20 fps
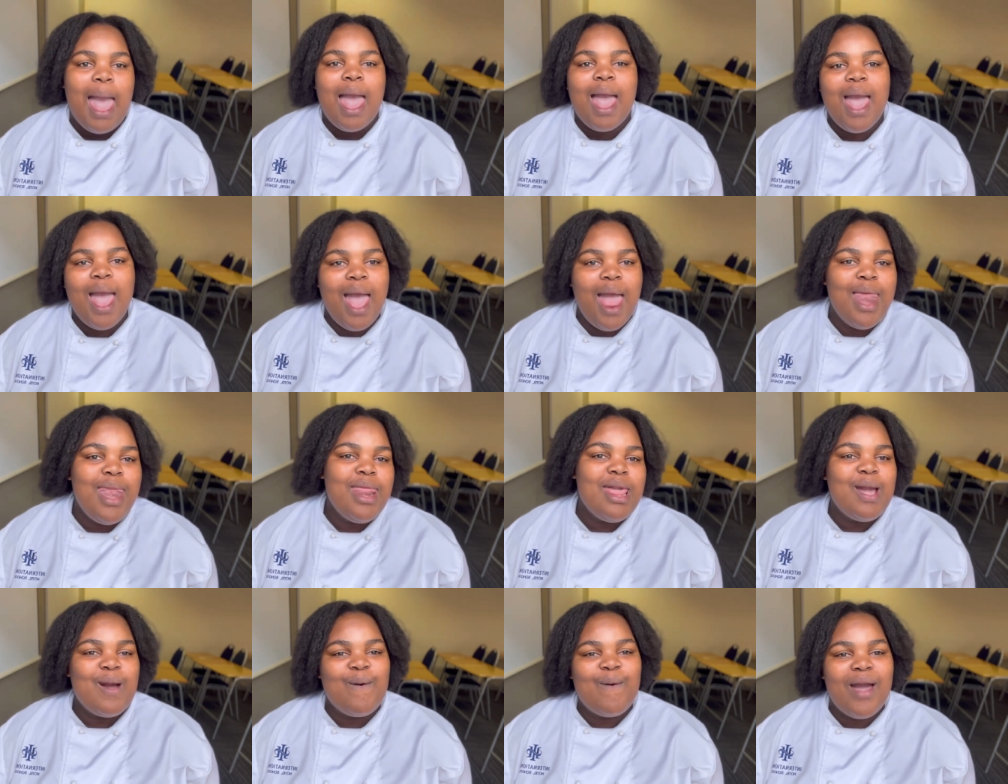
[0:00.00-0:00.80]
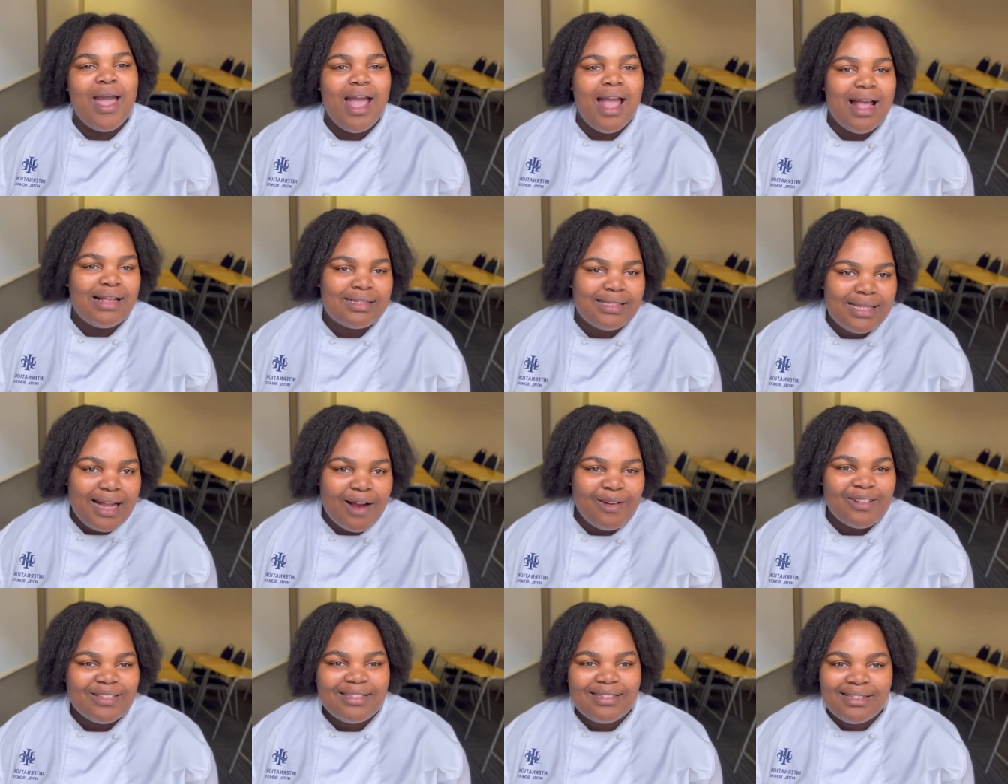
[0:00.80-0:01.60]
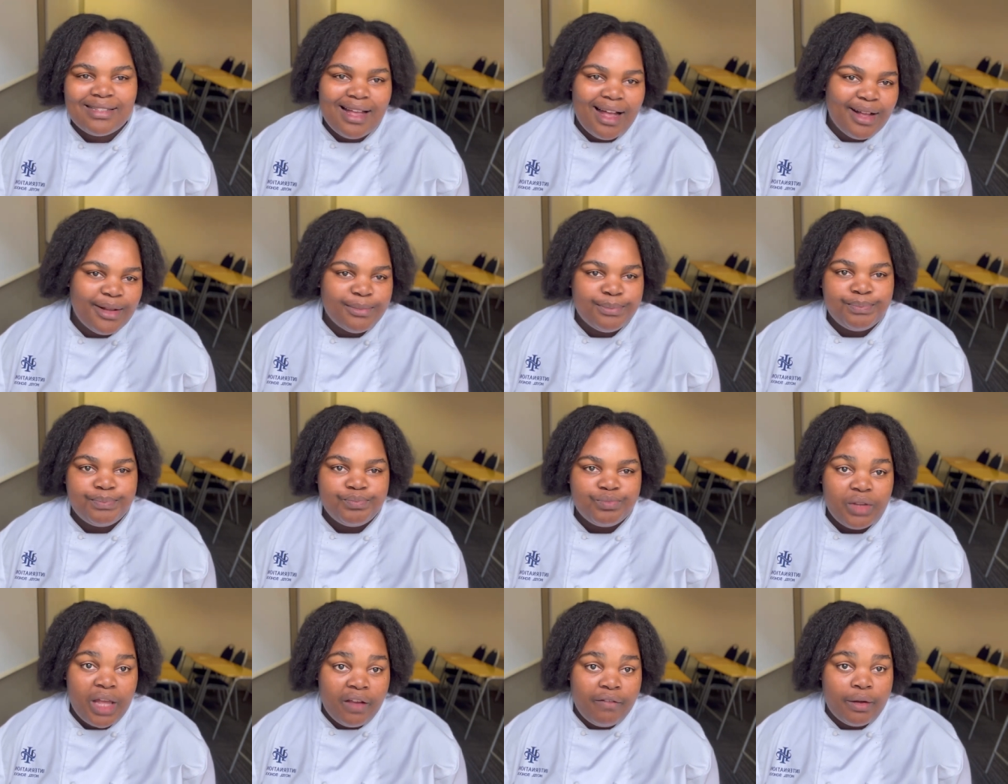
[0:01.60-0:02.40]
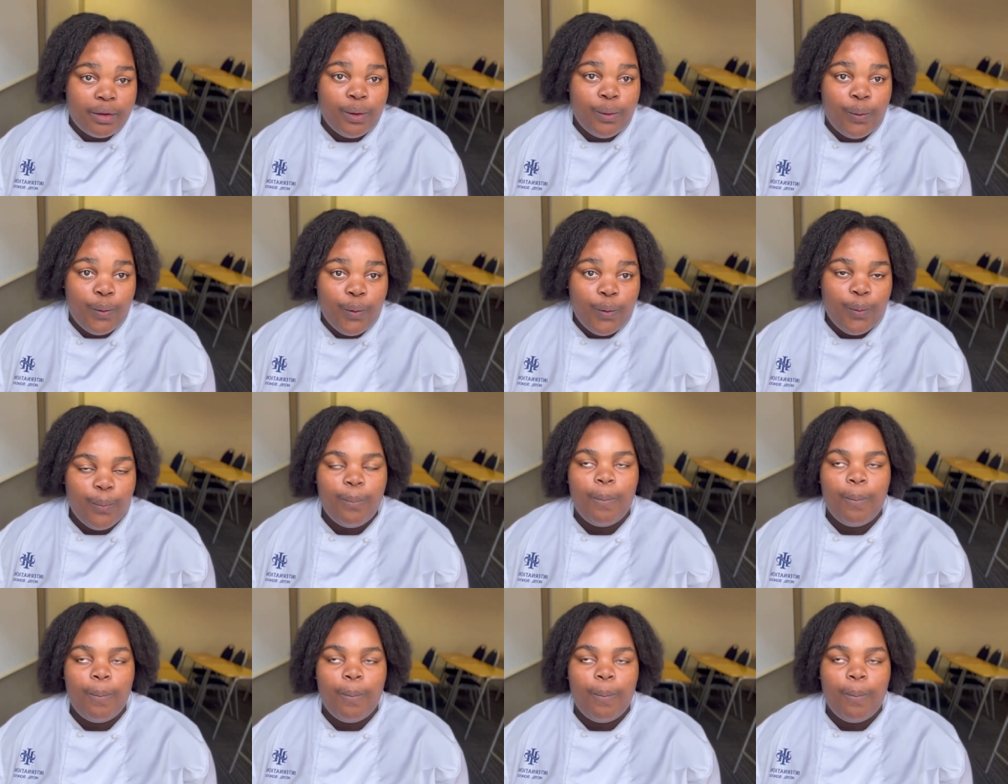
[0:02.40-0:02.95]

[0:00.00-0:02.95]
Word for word: Anywhere, Tarasam. There you go.